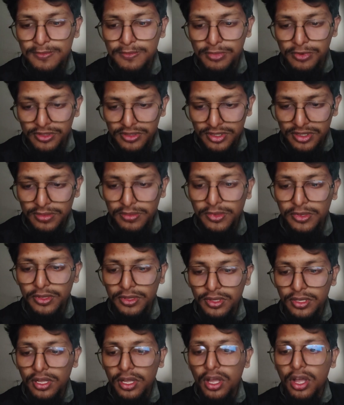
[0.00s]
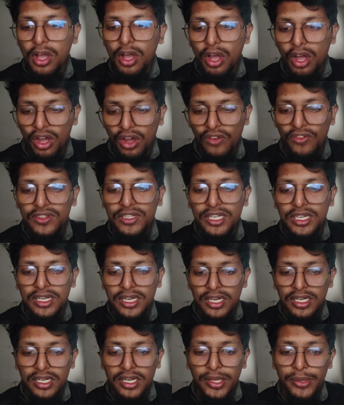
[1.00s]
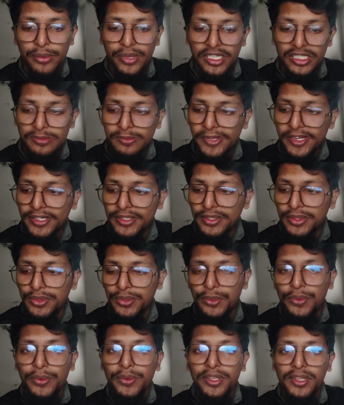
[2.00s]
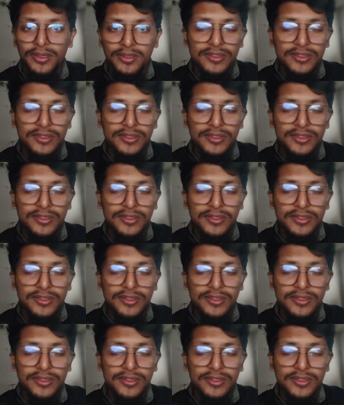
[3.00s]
of the data you expect to use in your production.